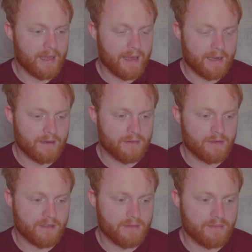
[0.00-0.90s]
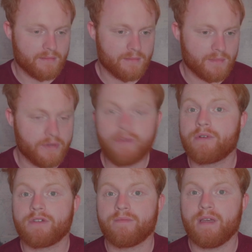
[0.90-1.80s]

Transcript: And who knows,